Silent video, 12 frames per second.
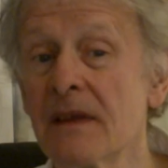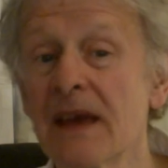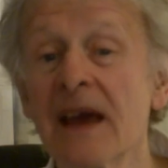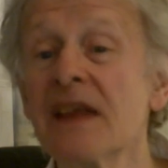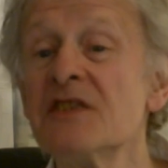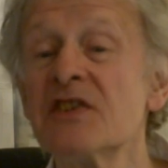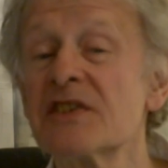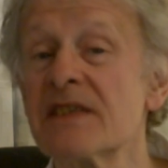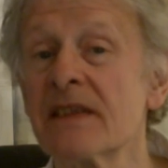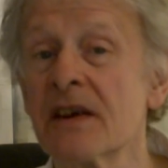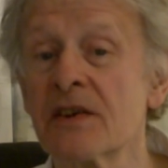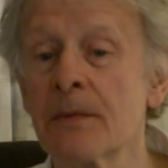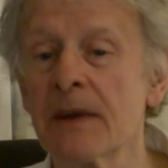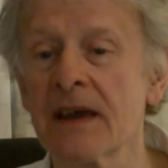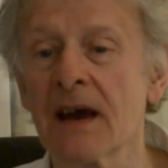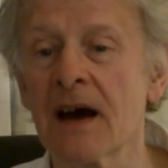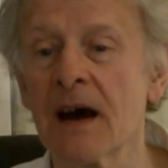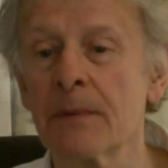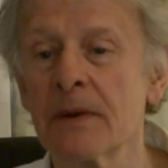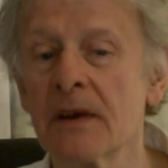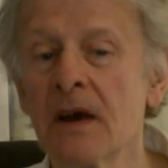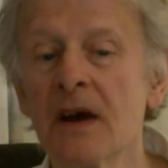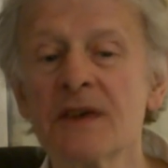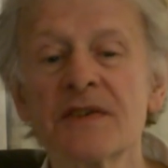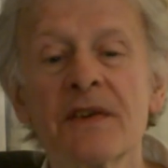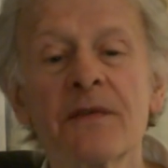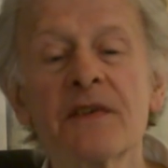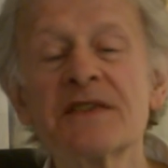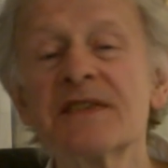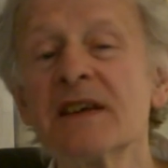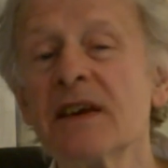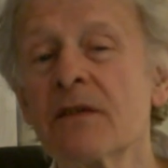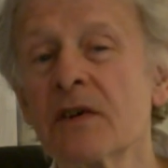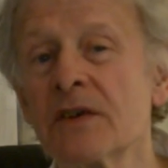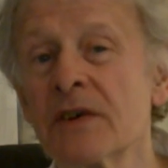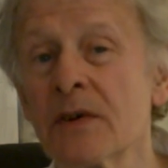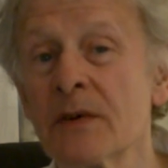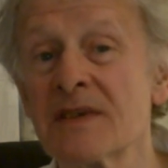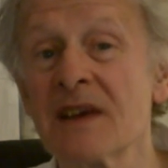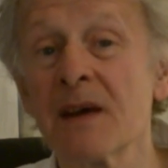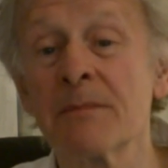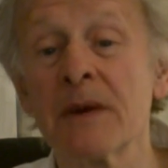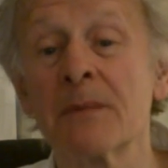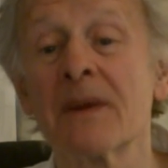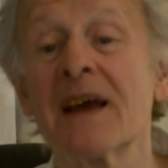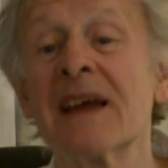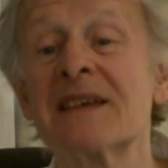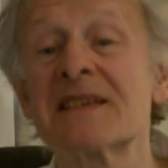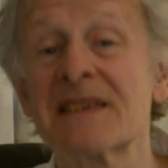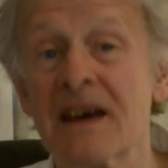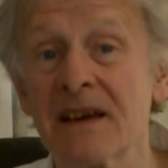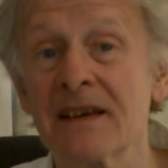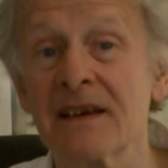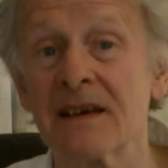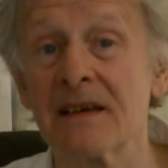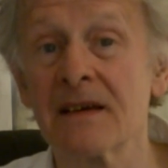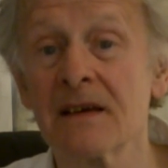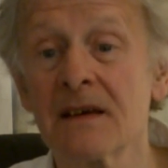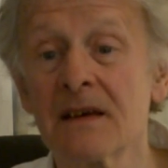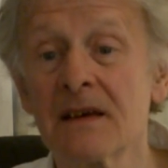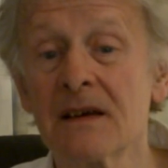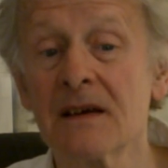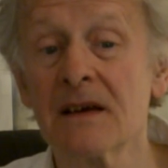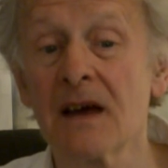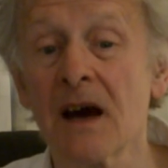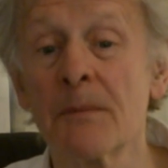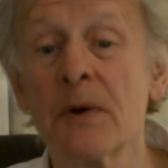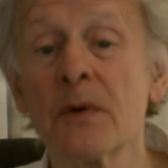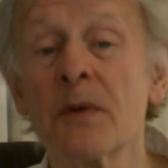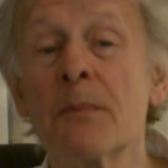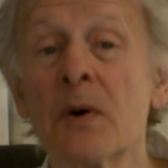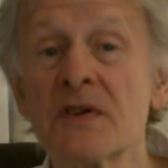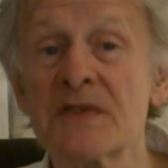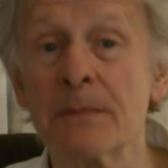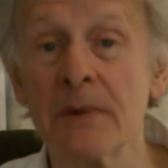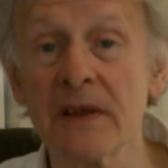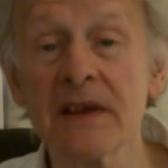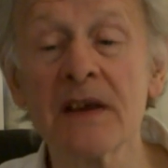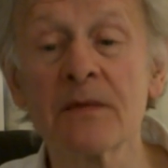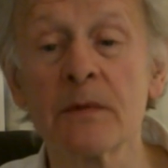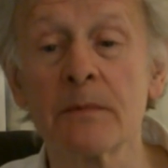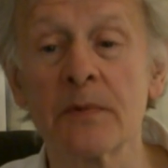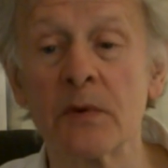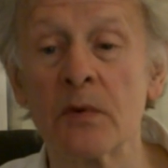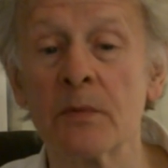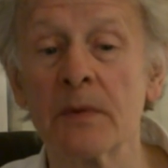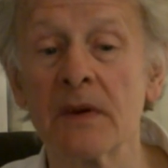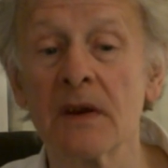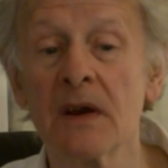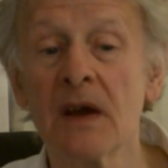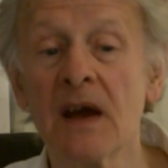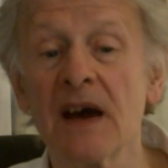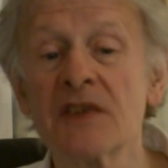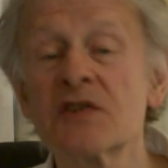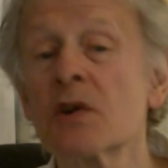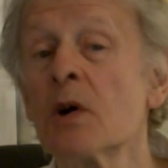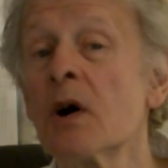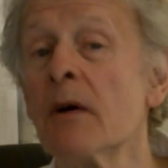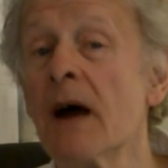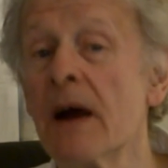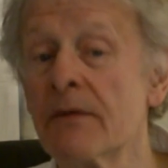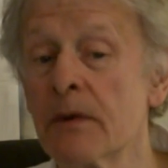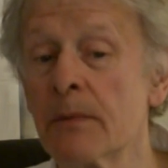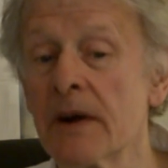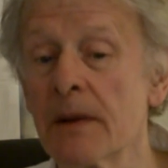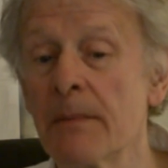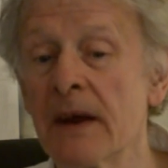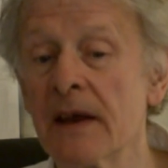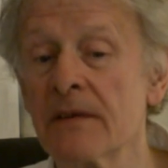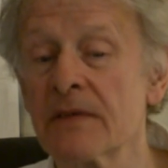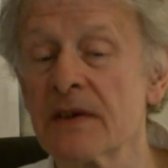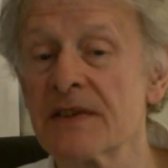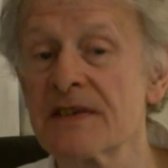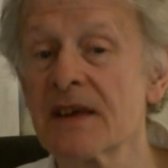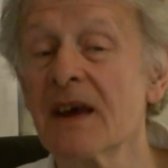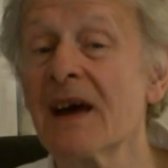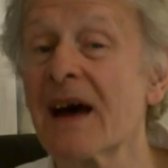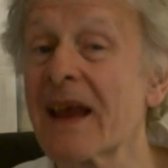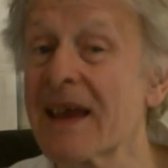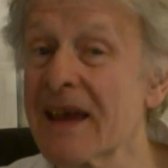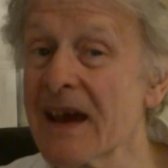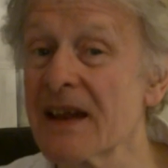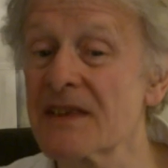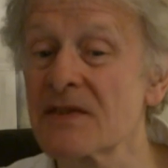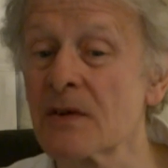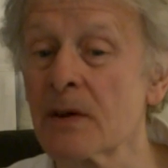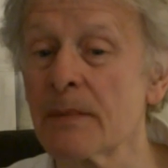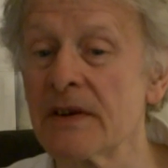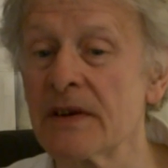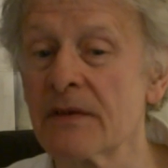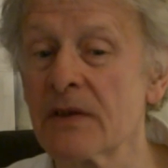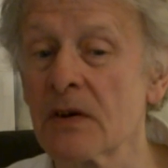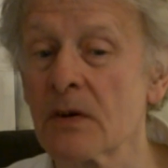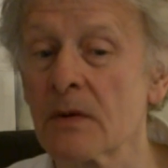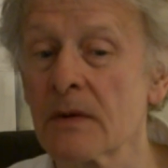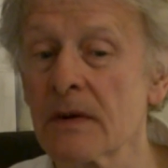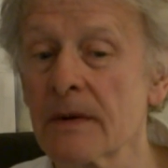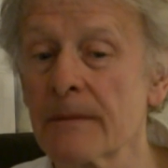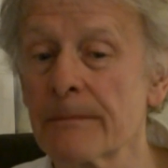The energy isn't there to make it happen. So the first thing you've got to do is get people excited about the possibility of improvement and show how everybody benefits. And again, it's going to be difficult.